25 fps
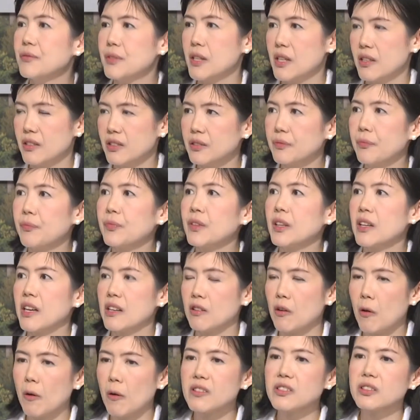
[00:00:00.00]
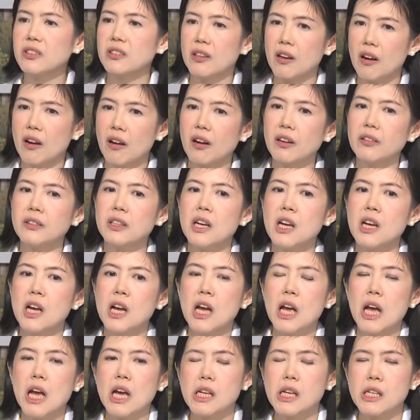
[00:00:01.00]
Yes, can cause scar.
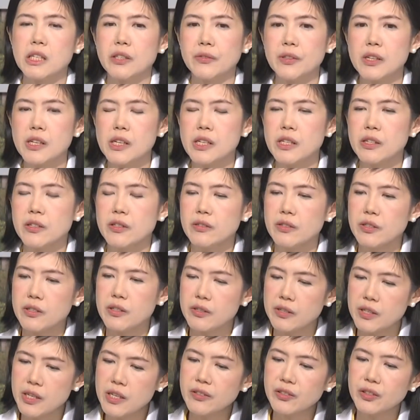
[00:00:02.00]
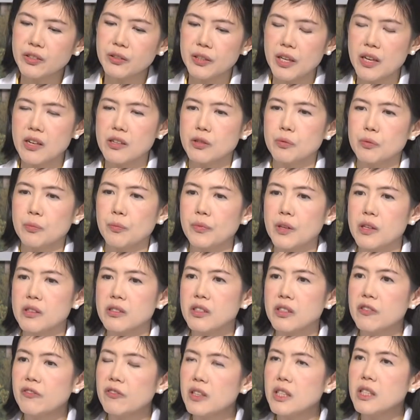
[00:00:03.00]
And in this stage,
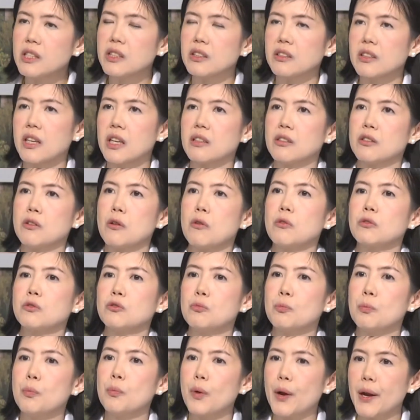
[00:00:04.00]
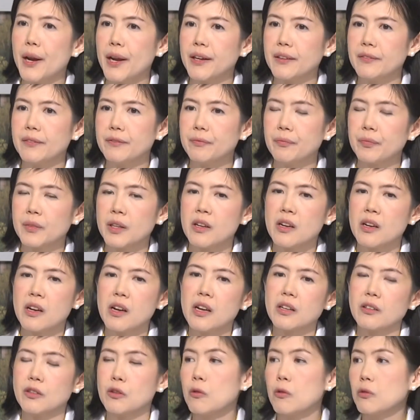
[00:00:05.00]
syphilis can go to brain
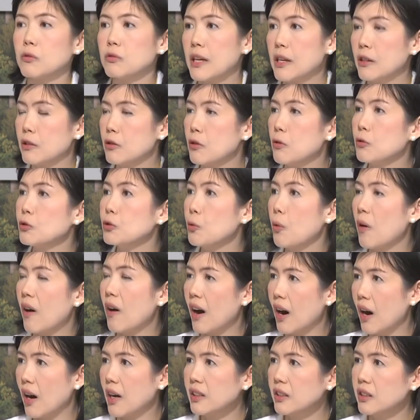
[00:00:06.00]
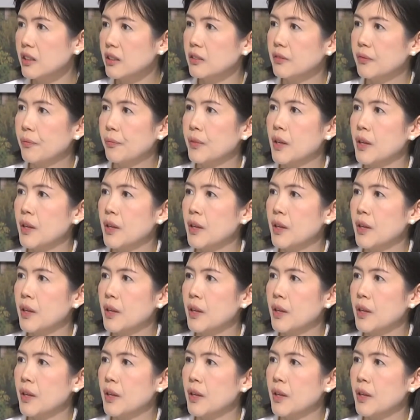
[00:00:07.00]
and can go to heart.